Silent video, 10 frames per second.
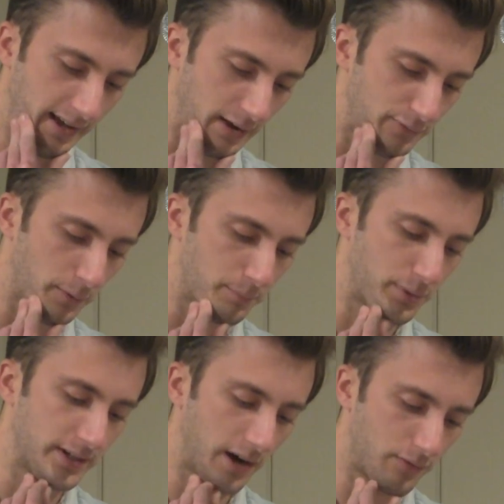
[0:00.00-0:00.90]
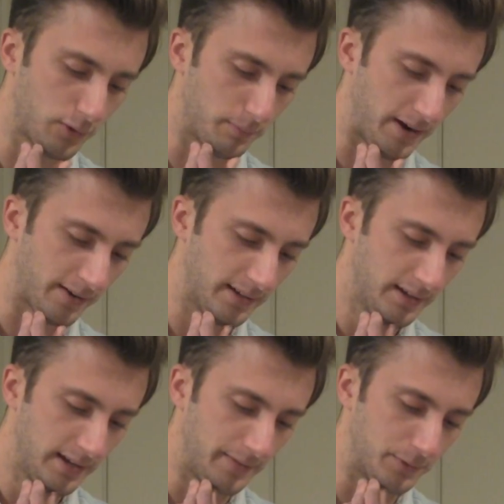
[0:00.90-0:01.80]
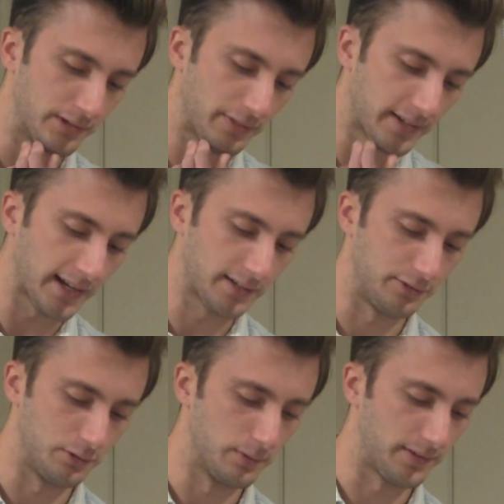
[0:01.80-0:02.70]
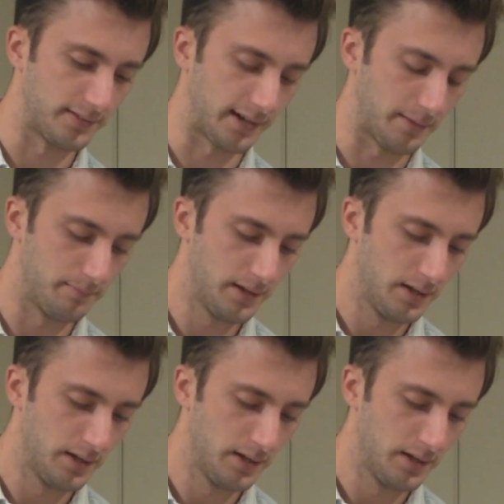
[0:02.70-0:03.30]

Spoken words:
I felt pretty awful about it, and there was nothing I could do at the time.